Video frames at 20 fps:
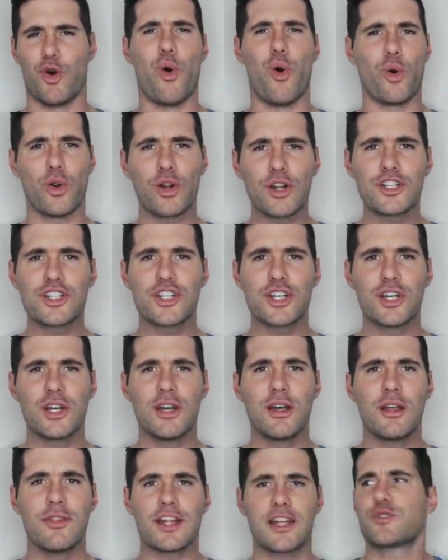orange.
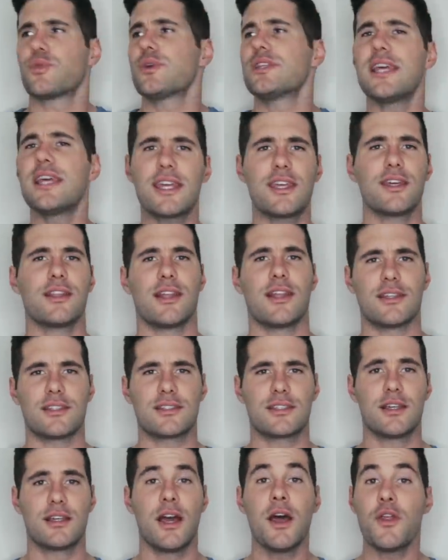That's
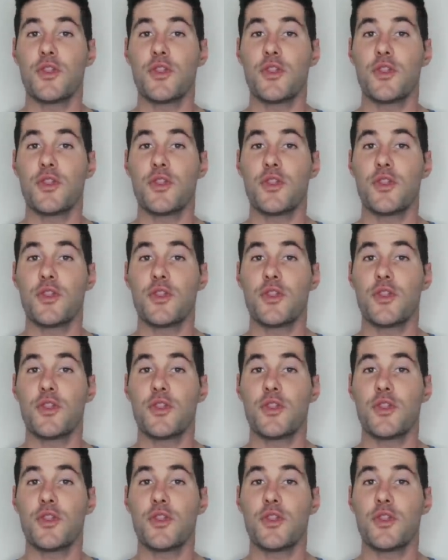ridiculous.